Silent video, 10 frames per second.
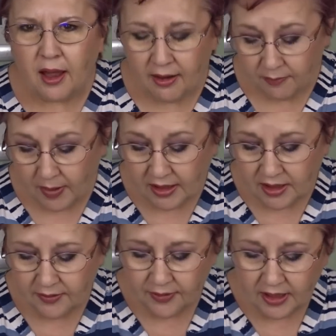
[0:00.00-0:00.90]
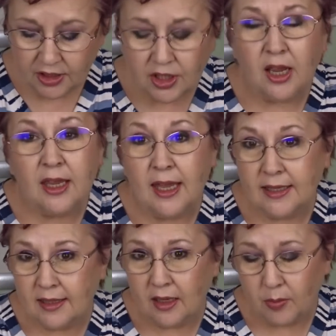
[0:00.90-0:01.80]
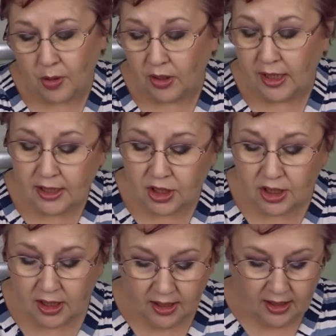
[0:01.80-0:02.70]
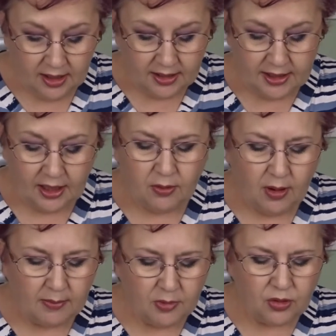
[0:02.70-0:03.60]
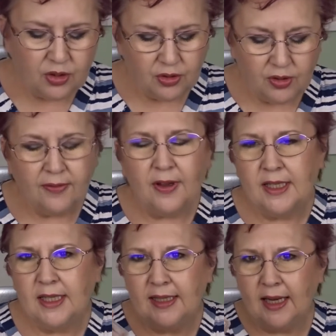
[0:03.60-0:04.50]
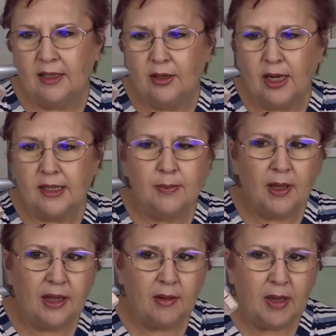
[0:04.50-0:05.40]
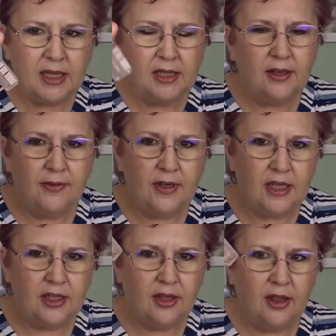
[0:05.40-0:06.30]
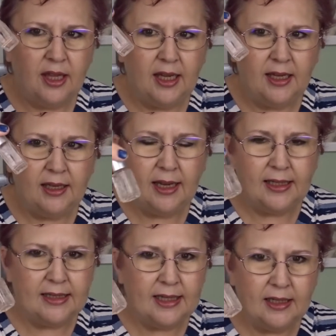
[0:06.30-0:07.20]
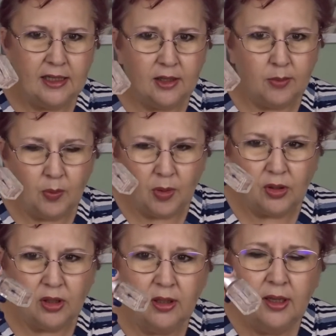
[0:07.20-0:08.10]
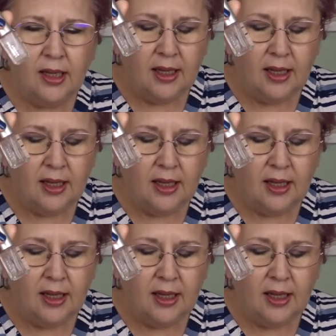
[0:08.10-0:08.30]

I've managed to finish yet another polish. So I'm not sure if I did tell you last month I managed to finish the Leighton Denny Supermodel.